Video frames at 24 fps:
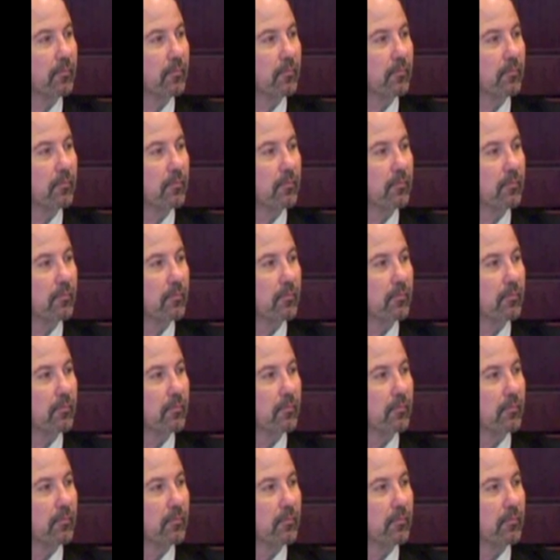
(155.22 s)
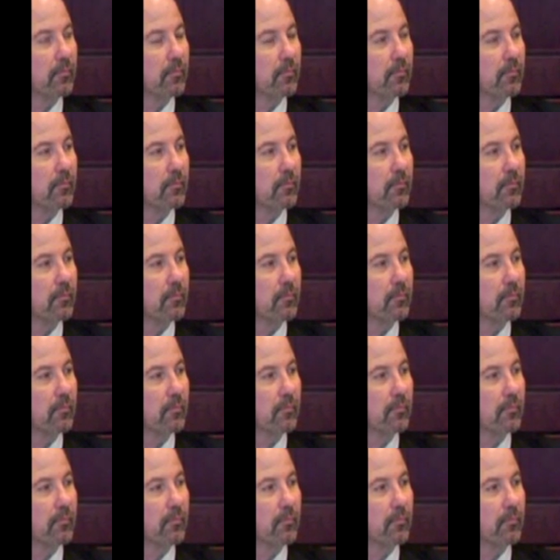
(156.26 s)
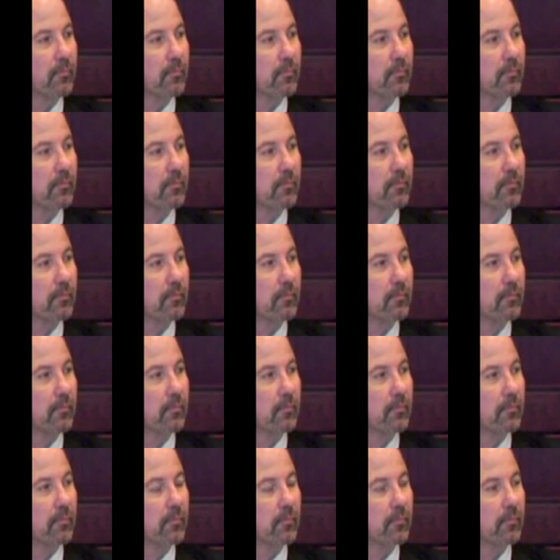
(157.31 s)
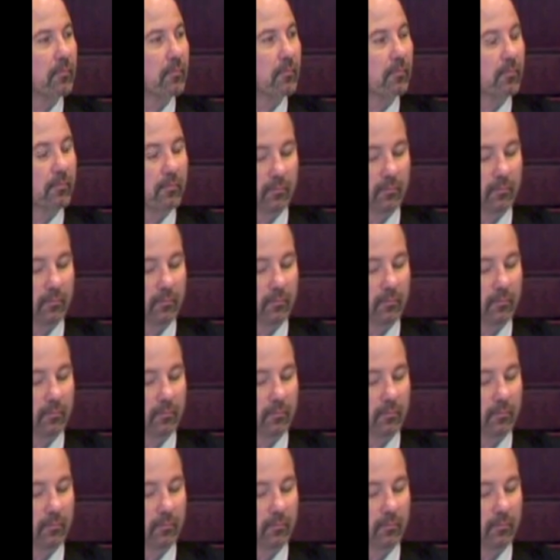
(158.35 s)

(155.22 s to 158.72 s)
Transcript: This person isn't speaking.